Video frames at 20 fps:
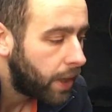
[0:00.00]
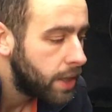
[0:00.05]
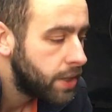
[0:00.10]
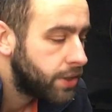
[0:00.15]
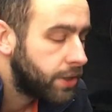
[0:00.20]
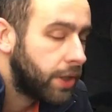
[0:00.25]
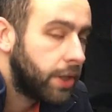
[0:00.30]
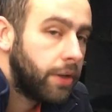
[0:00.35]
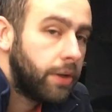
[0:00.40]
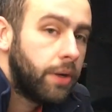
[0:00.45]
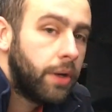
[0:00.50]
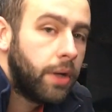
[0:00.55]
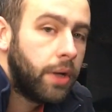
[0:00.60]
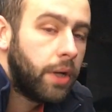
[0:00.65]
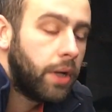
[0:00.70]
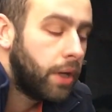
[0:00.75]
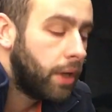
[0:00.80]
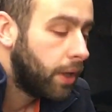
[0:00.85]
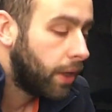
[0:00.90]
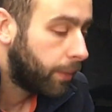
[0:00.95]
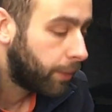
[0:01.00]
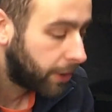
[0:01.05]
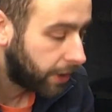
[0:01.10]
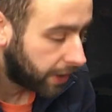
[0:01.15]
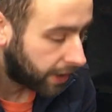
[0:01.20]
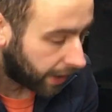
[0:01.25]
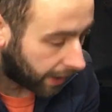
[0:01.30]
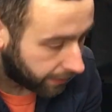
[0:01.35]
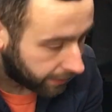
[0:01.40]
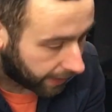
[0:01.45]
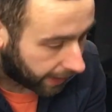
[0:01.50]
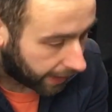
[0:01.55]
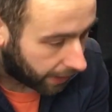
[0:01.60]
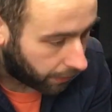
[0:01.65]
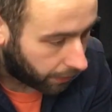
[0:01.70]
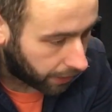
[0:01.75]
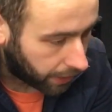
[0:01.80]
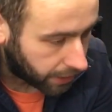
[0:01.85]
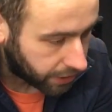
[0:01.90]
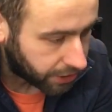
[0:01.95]
So I'll bring you down now
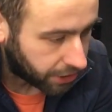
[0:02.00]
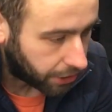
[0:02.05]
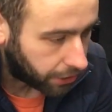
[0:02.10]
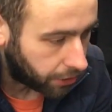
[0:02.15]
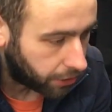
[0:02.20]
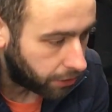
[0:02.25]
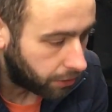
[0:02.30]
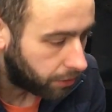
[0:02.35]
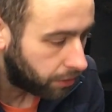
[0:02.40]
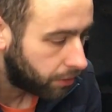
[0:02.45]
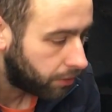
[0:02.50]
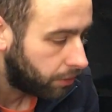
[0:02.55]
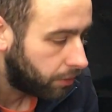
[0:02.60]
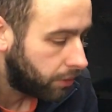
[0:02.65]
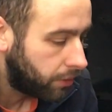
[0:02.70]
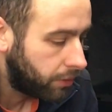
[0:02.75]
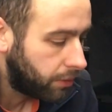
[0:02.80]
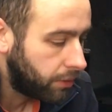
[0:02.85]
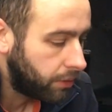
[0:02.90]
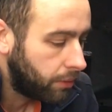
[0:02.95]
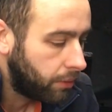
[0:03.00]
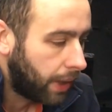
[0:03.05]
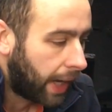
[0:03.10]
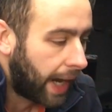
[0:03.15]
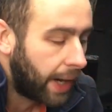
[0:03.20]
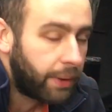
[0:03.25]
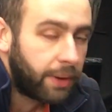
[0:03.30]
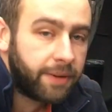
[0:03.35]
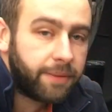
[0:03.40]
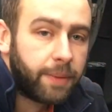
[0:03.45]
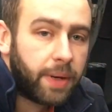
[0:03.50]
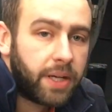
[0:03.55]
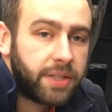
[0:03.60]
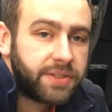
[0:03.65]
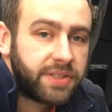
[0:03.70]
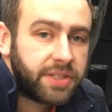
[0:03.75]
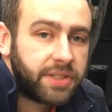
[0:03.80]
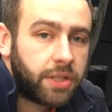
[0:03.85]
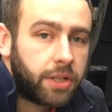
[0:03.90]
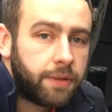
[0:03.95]
and I'll show you how I've masked
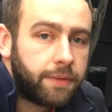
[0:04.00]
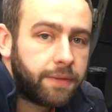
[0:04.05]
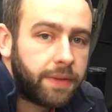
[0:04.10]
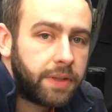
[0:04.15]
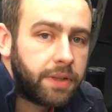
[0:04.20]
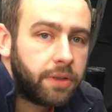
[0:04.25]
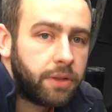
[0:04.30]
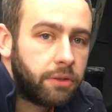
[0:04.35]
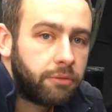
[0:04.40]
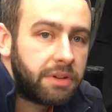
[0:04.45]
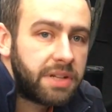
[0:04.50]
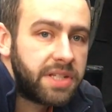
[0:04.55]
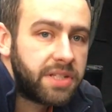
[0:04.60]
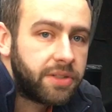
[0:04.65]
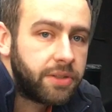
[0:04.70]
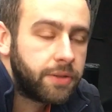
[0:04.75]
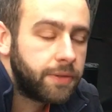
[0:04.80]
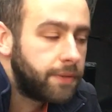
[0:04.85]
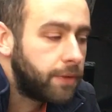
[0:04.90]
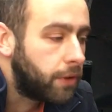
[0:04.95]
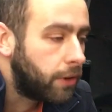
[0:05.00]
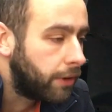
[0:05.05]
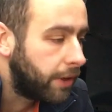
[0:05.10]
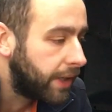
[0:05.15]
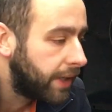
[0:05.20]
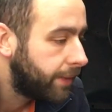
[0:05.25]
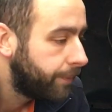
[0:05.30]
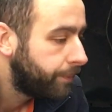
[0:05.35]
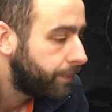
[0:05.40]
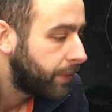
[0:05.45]
this off and the reasons for it,